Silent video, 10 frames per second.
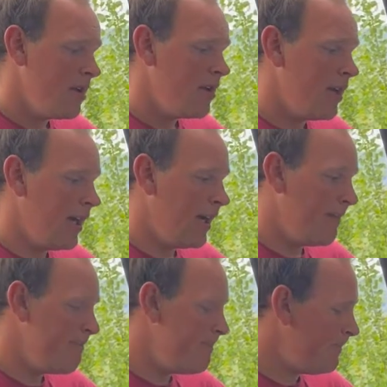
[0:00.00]

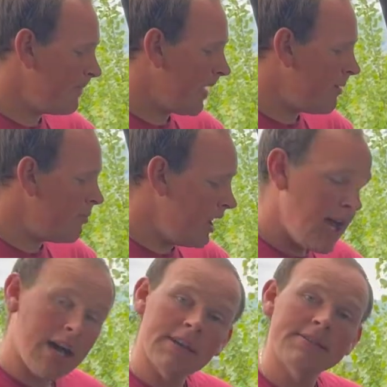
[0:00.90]
But
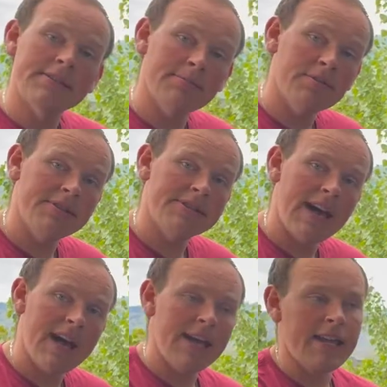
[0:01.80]
yeah, simple as
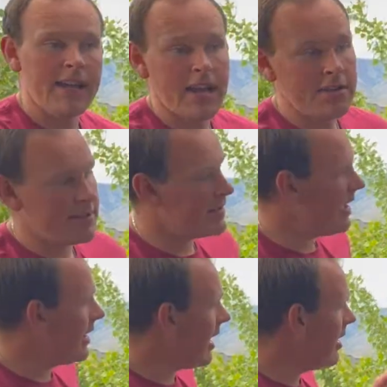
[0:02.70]
that. And now you can
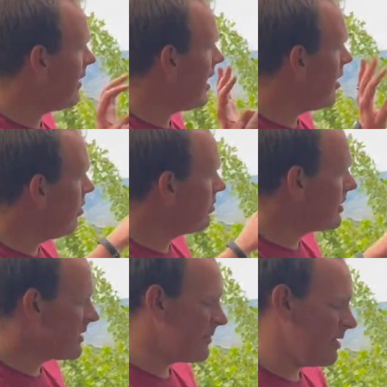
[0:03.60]
take out that whole
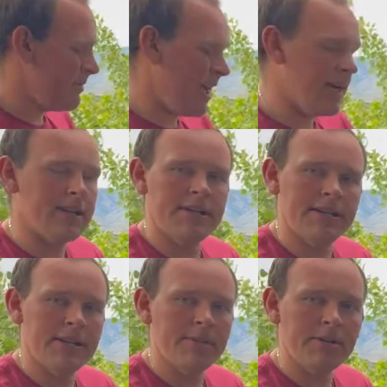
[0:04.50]
system in the back.
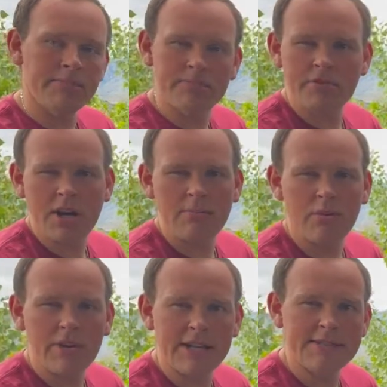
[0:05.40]
I'm going to try and pull
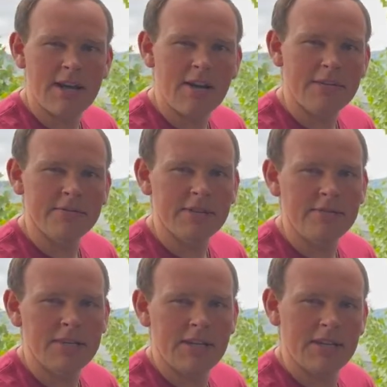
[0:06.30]
that side off really
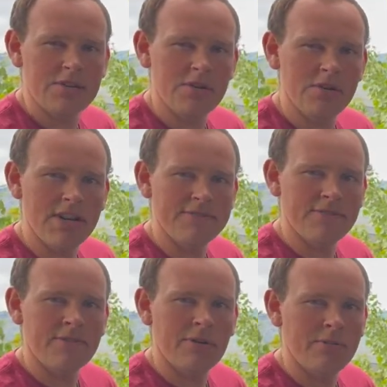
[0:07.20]
quick and show you guys
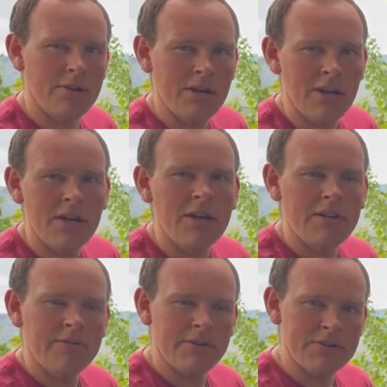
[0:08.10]
before we
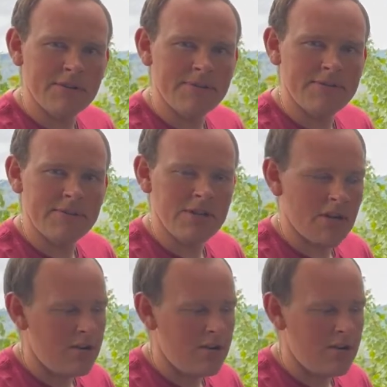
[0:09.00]
finish up this video.